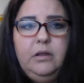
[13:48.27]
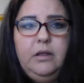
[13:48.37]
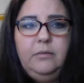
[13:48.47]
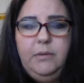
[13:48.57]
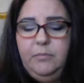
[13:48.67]

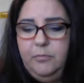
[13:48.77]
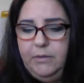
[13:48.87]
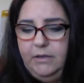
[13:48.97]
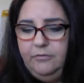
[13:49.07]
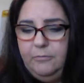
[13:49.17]
lot of people
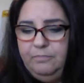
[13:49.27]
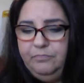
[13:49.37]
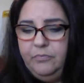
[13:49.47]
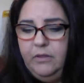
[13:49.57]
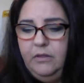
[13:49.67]
believe.
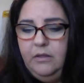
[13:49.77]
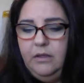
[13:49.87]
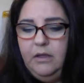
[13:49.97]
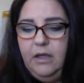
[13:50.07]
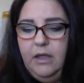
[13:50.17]

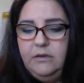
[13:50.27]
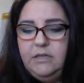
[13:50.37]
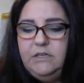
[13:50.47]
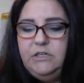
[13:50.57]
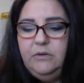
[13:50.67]
And
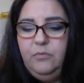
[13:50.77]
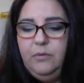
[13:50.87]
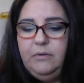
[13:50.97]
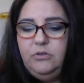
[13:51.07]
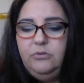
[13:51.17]
teaching
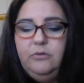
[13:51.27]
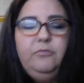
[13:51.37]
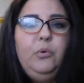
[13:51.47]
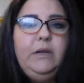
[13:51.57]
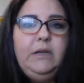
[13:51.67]
women to
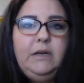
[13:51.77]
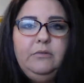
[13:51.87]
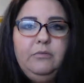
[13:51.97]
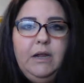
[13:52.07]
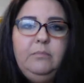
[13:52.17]
avoid
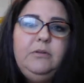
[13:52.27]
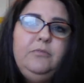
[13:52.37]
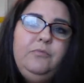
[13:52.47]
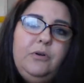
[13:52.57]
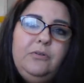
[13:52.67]
getting raped
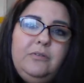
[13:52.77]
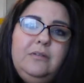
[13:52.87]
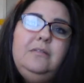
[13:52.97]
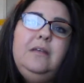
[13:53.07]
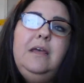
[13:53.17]

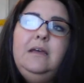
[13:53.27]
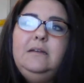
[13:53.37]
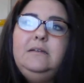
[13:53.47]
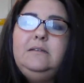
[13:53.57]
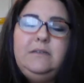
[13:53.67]
versus
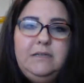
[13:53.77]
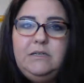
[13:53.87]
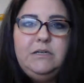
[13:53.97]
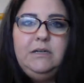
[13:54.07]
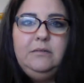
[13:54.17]

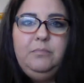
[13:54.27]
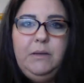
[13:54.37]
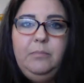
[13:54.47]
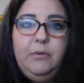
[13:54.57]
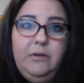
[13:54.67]
teaching
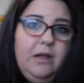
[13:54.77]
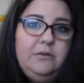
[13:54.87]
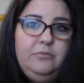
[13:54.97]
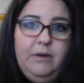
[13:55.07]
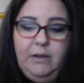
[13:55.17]
people
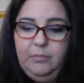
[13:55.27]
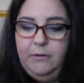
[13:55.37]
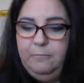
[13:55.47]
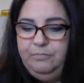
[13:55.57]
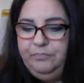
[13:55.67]
not to rape.
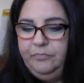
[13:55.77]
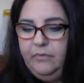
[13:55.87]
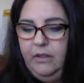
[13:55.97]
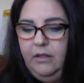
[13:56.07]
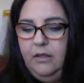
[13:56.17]

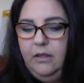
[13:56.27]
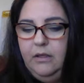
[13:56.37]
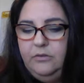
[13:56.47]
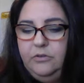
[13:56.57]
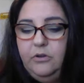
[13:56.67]

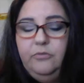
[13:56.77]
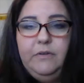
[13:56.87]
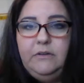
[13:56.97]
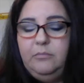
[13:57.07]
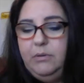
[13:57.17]
So
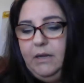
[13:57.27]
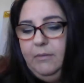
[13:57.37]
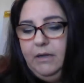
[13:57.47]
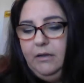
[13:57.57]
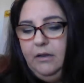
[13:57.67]
victim
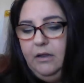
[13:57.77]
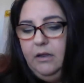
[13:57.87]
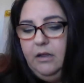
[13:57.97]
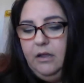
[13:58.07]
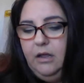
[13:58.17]
blaming.
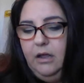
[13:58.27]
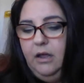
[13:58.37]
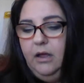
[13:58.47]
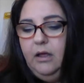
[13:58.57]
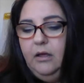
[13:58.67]

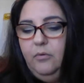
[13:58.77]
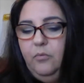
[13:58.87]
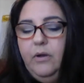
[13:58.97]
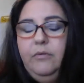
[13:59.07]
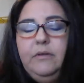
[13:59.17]

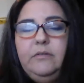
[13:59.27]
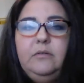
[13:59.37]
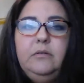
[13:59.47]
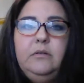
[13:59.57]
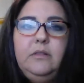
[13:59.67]
One
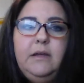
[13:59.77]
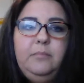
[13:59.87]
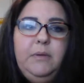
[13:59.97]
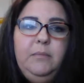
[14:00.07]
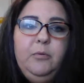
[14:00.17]
reason
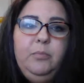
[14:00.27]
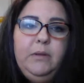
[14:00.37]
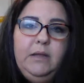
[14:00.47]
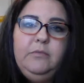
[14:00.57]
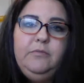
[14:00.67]
that people
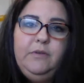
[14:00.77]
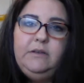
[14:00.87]
blame the